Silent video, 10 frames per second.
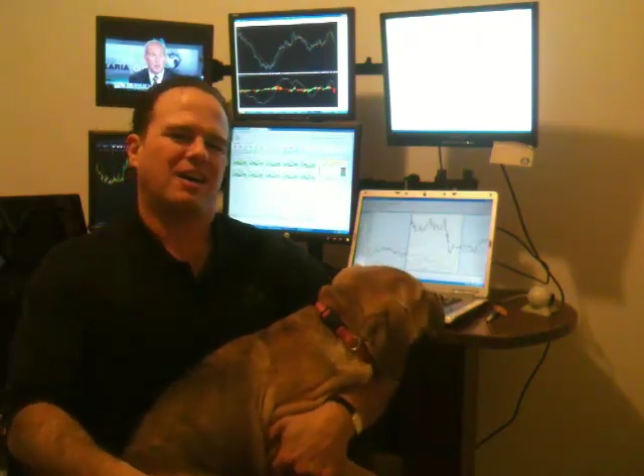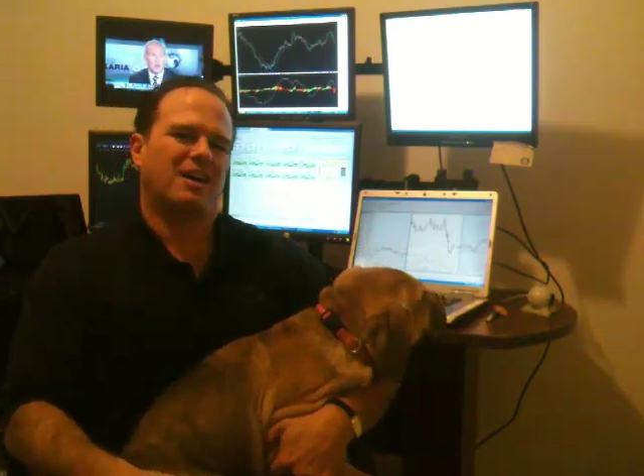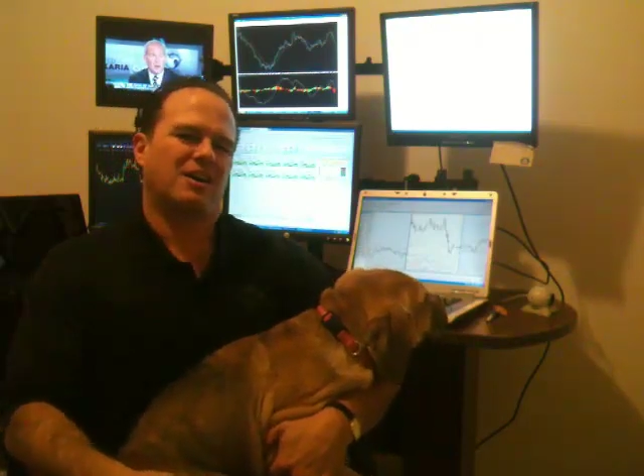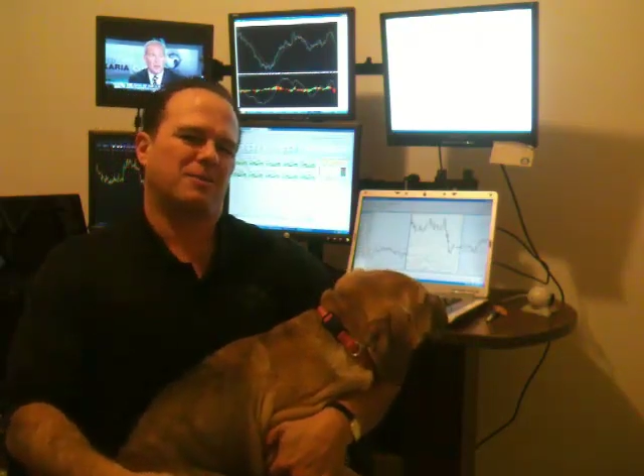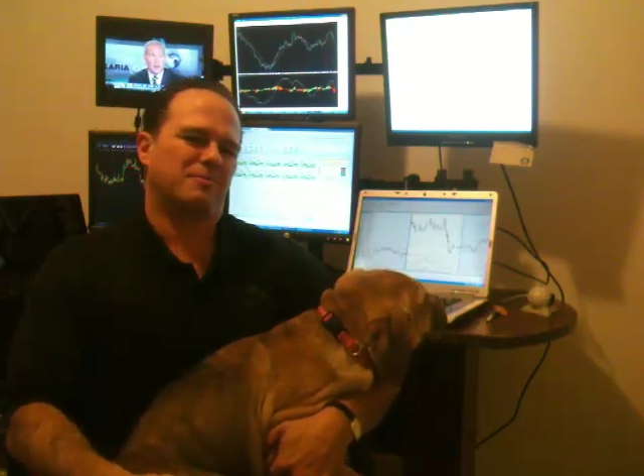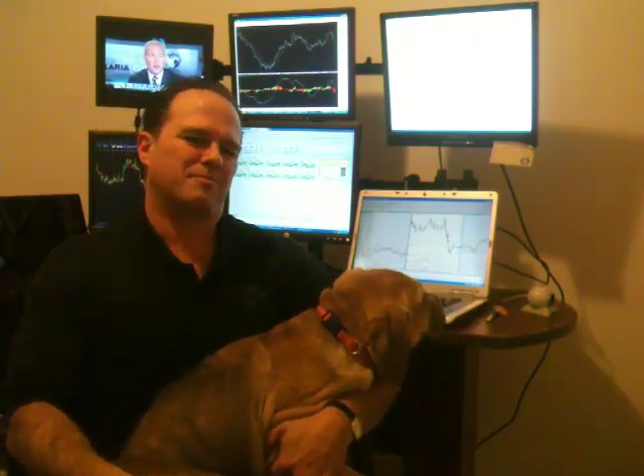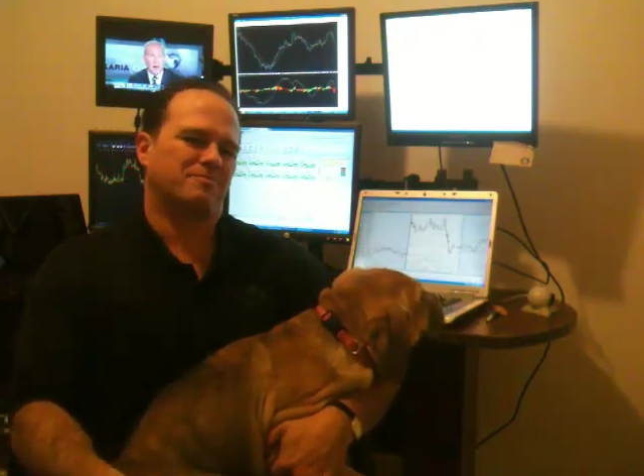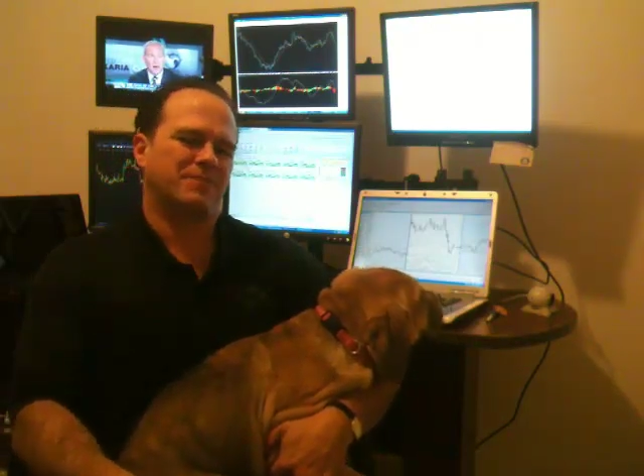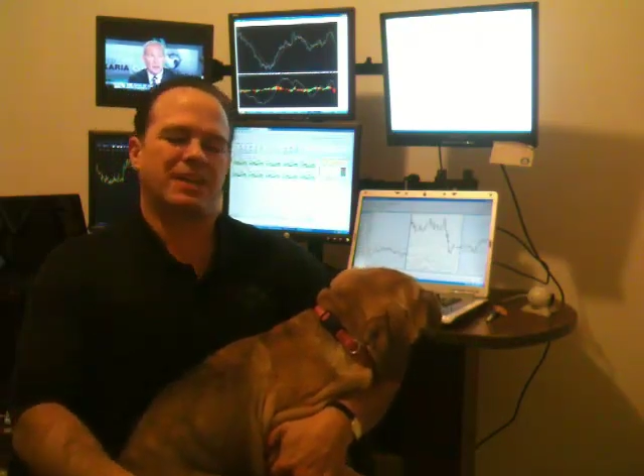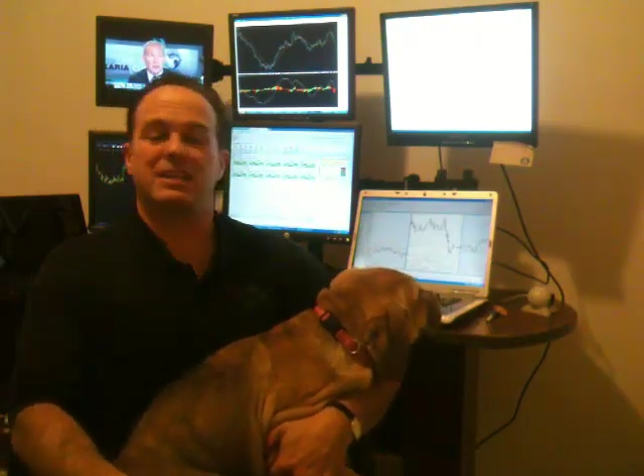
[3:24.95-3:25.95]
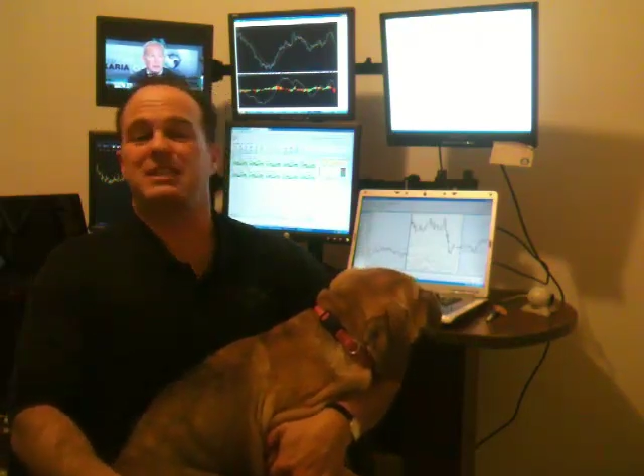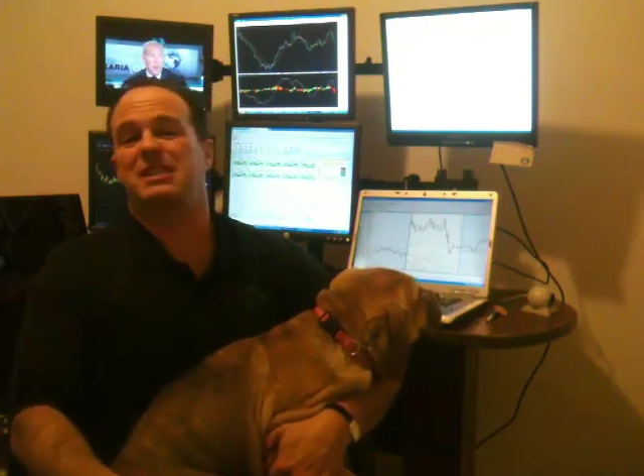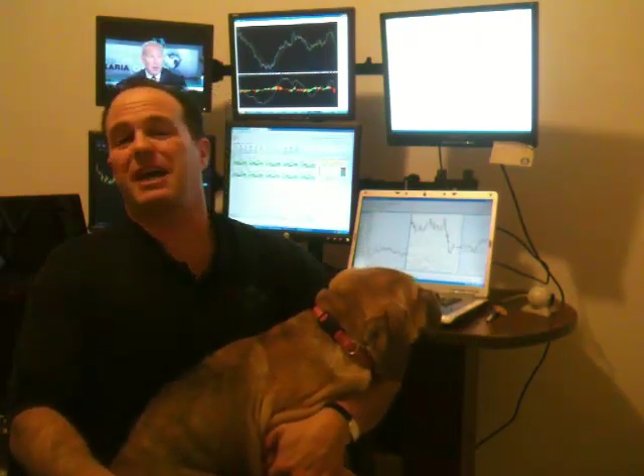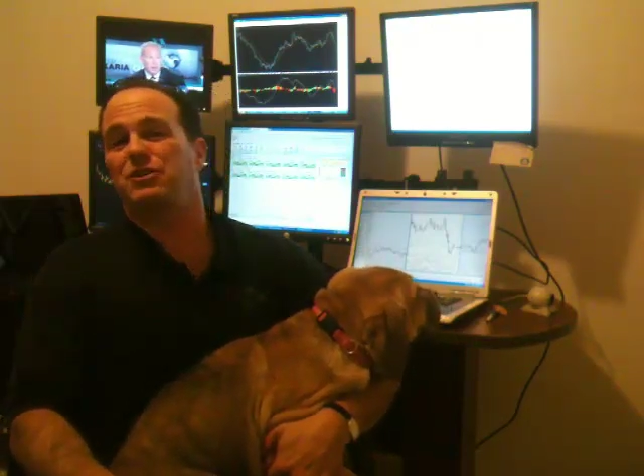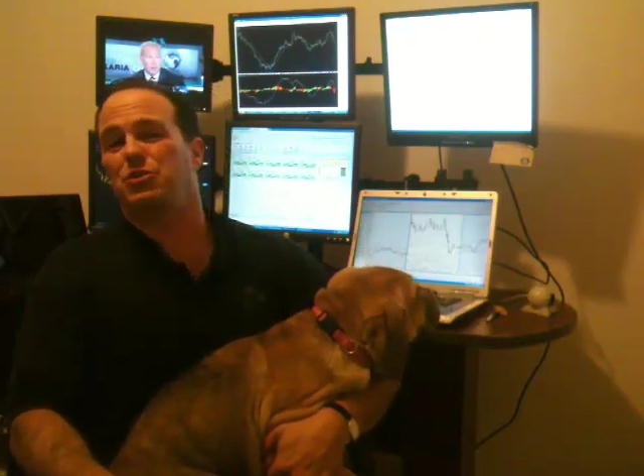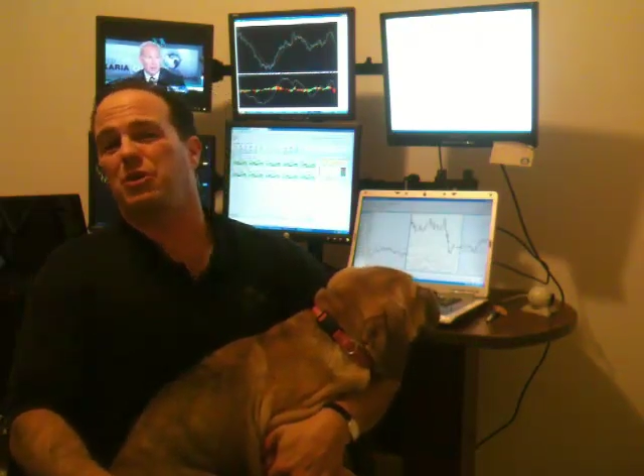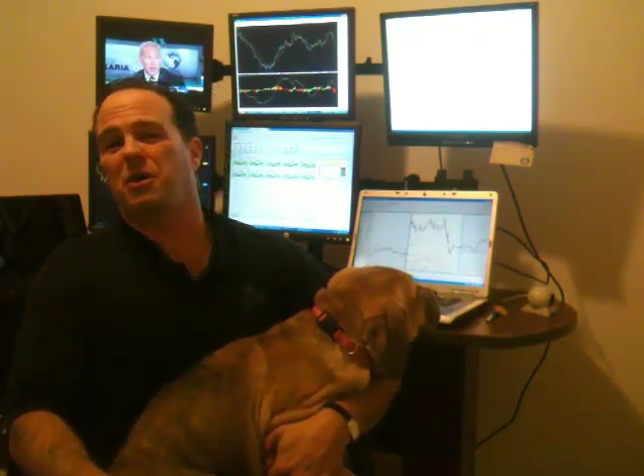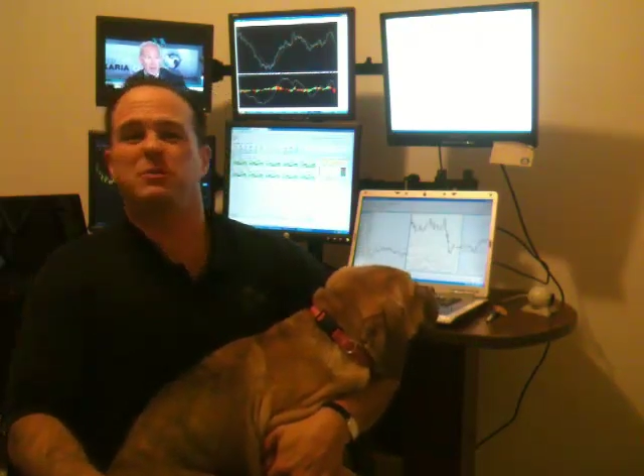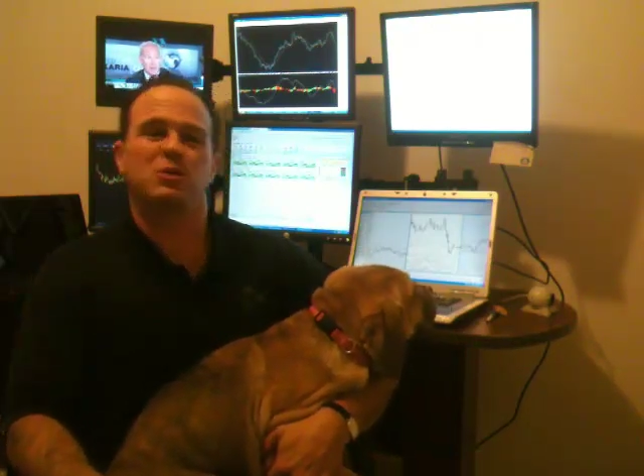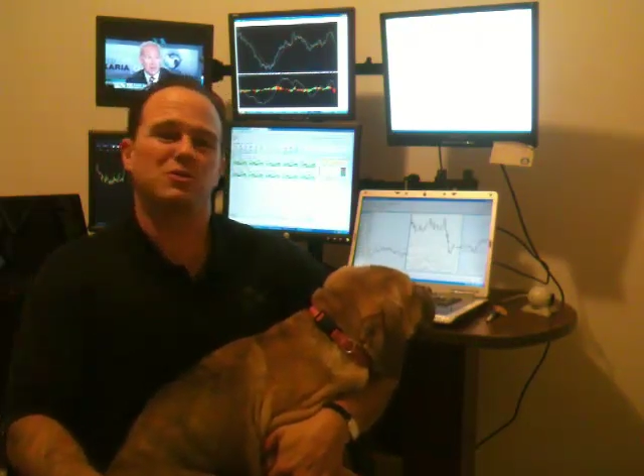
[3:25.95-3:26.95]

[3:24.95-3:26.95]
Um, at least I do come